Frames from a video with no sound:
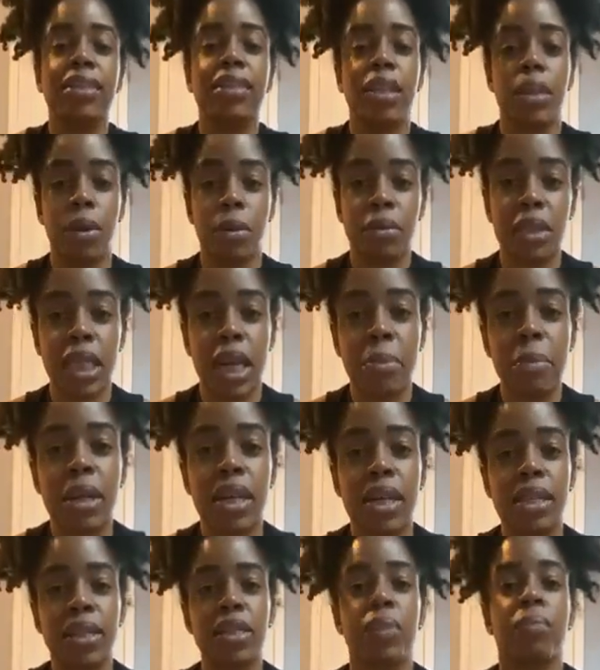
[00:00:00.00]
See what I'm saying?
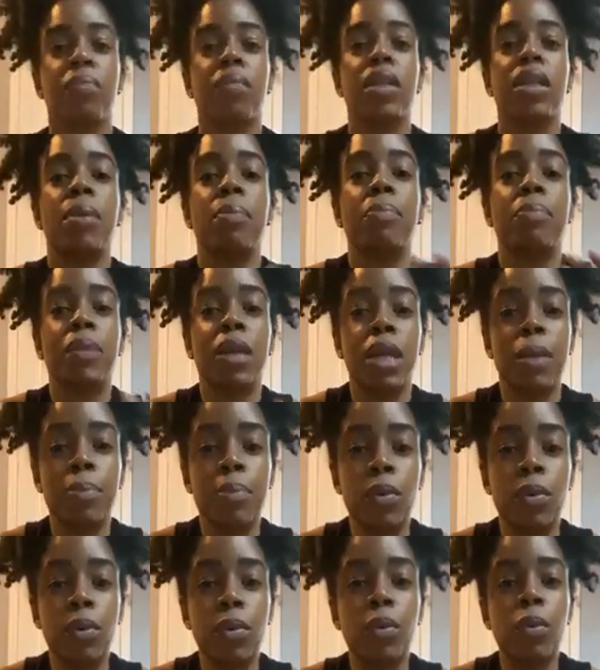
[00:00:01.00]
Because
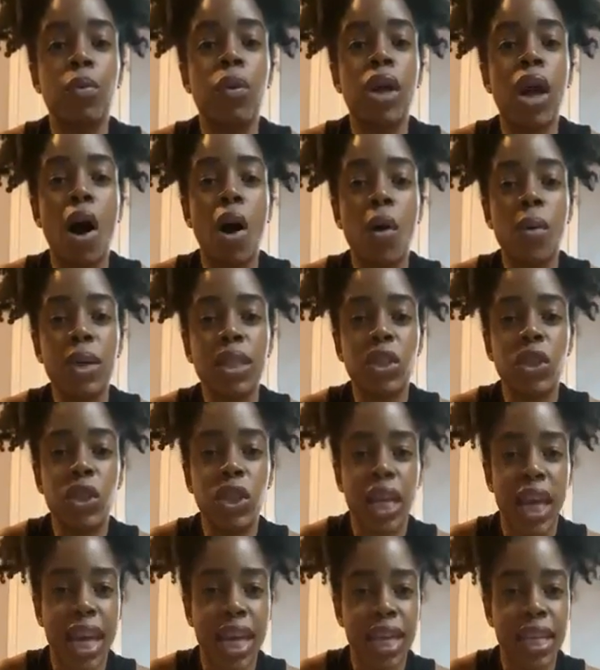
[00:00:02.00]
people, we're
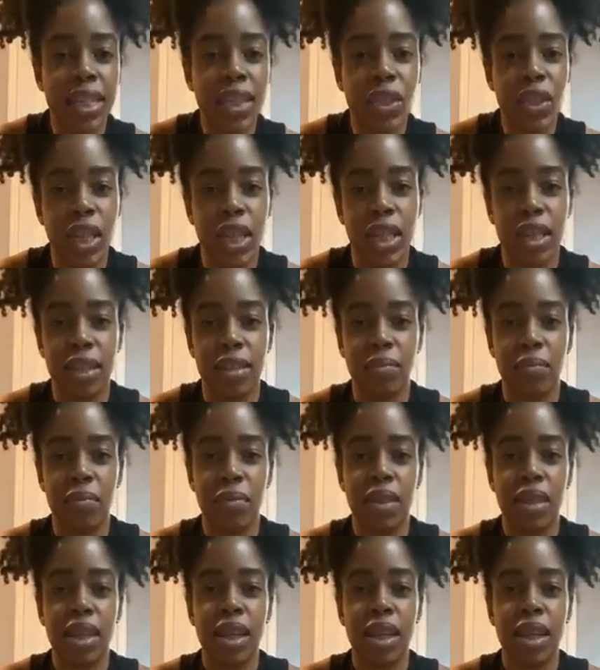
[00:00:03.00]
always changing.